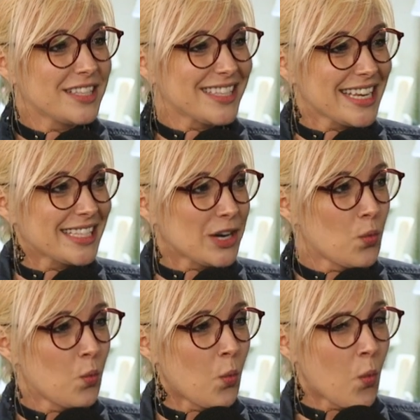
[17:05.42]

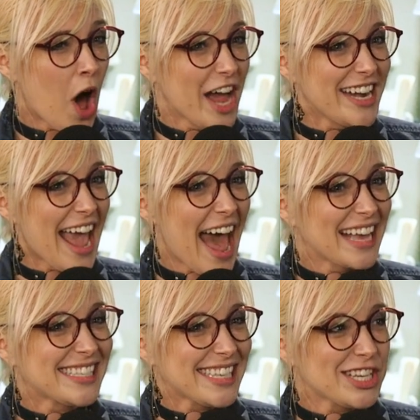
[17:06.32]
season one
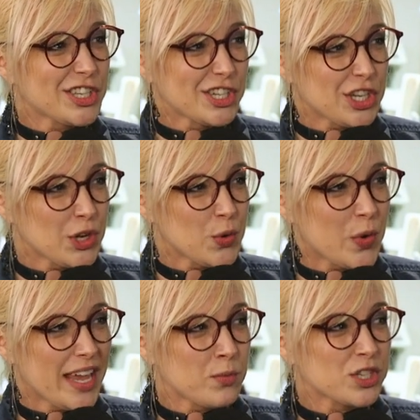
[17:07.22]
as season
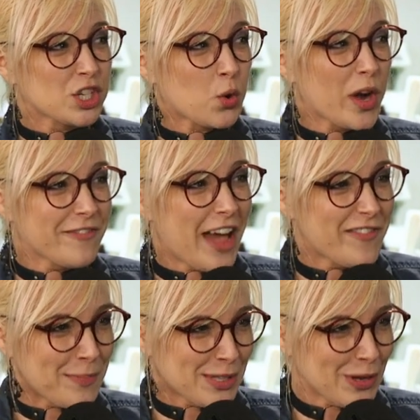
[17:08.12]
two, it was a
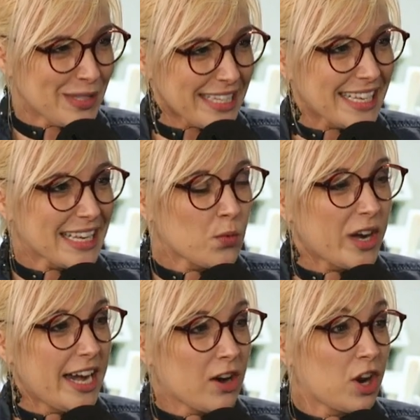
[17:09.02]
25 episode season
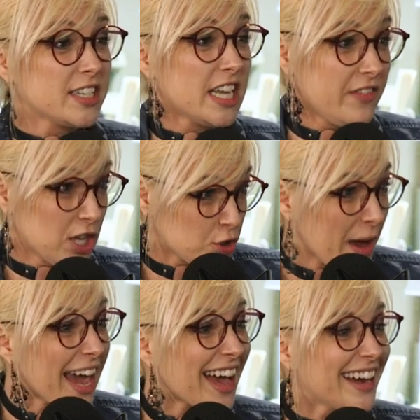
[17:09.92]
when it aired on TV in
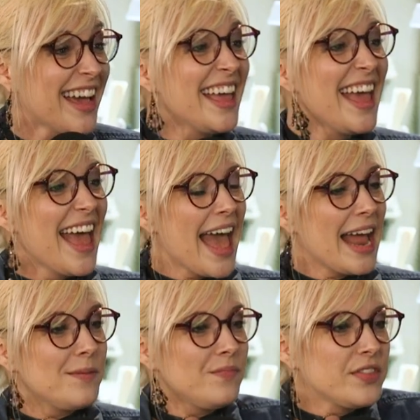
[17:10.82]
Japan. okay.
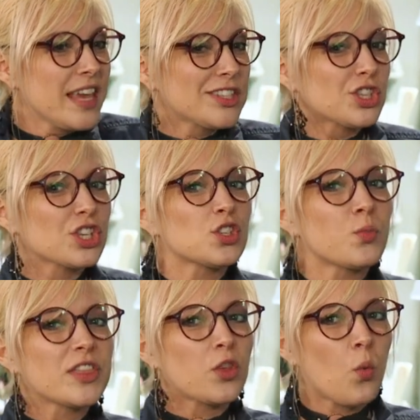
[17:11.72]
And it's just
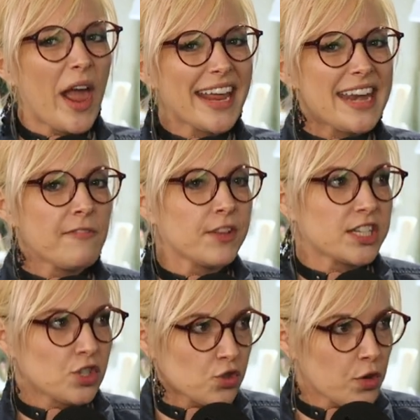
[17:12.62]
with the way
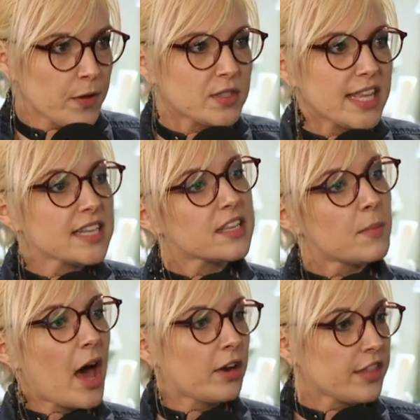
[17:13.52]
Netflix distributes things and the
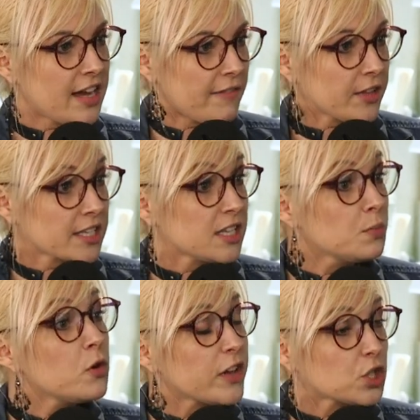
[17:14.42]
model that Netflix is
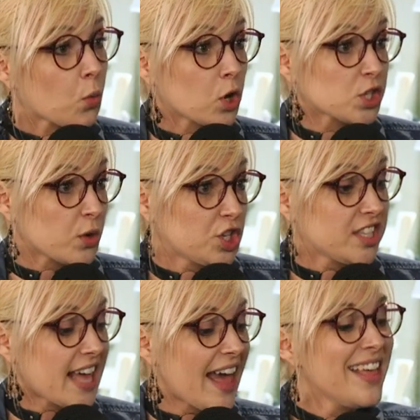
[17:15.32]
moving towards, which
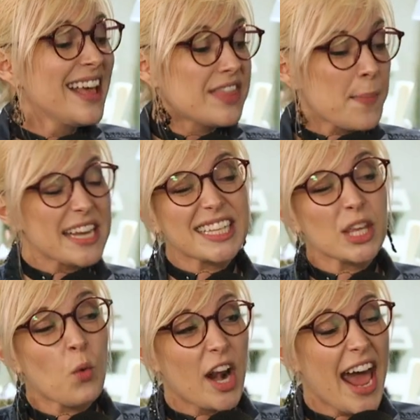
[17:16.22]
is that they
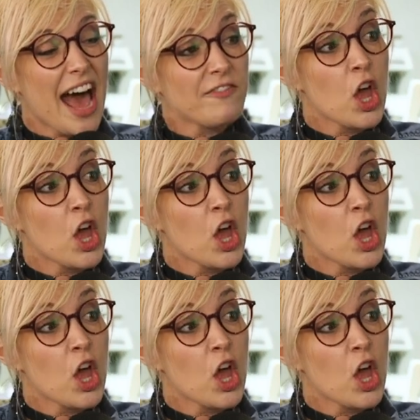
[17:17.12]
basically want to have